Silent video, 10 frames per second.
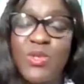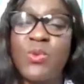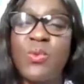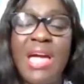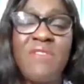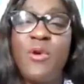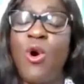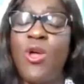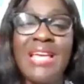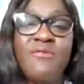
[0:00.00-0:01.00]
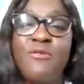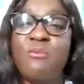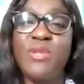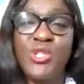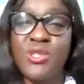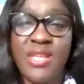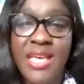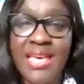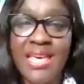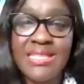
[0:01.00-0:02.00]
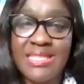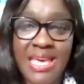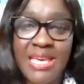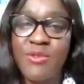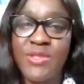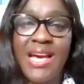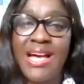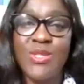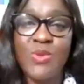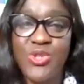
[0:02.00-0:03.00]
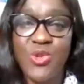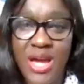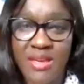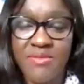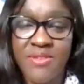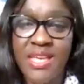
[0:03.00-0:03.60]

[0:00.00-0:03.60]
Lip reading: So all our information is there, even the cars we drive.